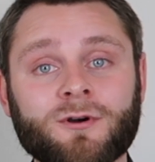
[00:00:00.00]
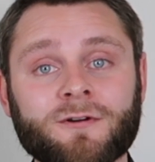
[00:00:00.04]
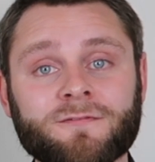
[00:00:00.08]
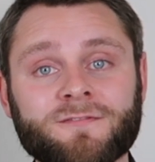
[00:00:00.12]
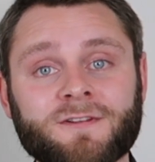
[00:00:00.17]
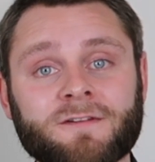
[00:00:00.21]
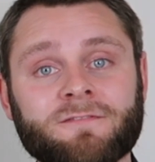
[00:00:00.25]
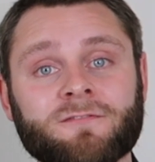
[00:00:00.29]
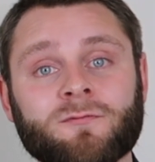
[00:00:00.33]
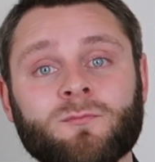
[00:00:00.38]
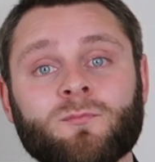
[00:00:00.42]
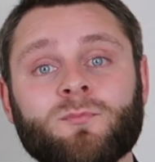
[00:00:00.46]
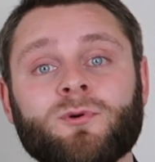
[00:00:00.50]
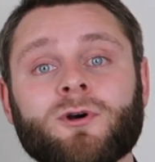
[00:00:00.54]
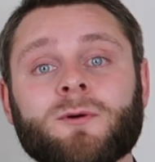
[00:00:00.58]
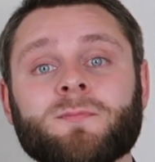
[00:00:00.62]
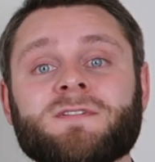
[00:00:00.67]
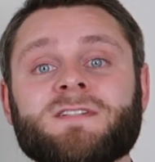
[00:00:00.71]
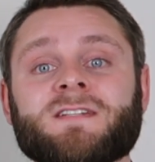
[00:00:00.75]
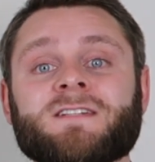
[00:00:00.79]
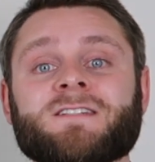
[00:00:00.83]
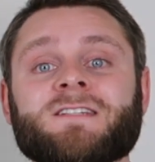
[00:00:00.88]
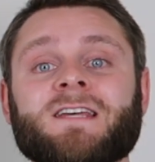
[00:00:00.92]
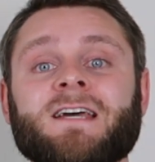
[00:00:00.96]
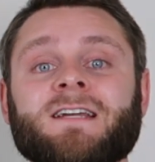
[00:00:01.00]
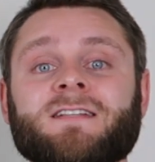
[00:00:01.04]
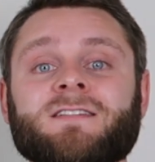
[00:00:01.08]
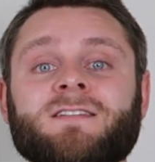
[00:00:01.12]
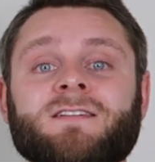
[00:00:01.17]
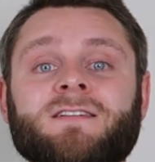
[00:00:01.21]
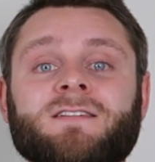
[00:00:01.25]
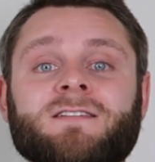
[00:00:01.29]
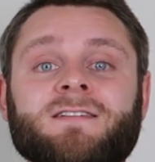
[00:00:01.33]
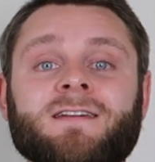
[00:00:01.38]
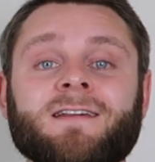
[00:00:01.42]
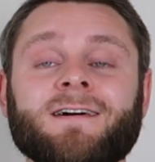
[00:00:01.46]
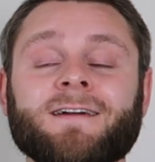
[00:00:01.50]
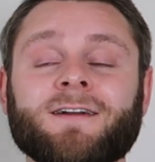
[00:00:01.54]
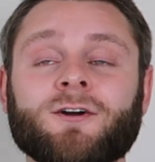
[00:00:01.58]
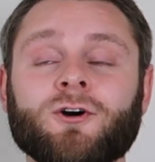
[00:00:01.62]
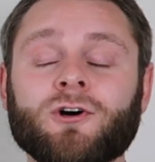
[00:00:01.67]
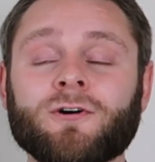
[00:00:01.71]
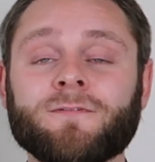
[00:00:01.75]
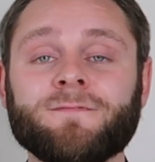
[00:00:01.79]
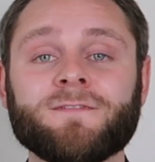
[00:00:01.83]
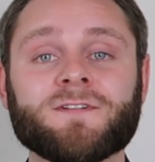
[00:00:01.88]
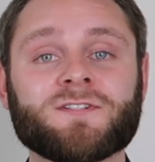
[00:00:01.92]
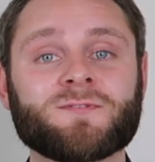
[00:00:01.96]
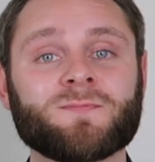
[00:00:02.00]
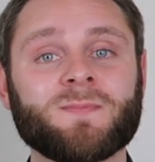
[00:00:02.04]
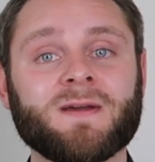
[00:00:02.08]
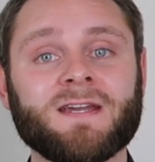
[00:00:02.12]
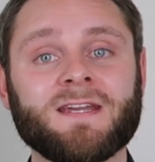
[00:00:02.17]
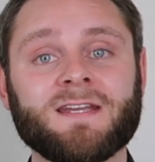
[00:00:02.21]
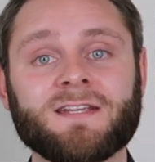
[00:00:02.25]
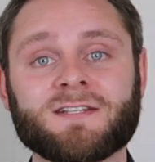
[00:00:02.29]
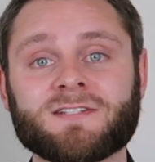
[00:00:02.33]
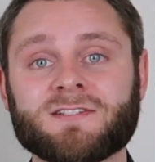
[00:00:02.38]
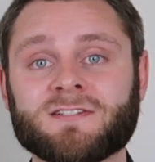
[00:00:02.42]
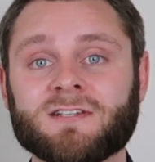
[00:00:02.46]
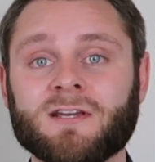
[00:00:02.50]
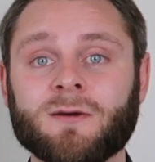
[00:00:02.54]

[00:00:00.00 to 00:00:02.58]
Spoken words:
of different property sectors like office space,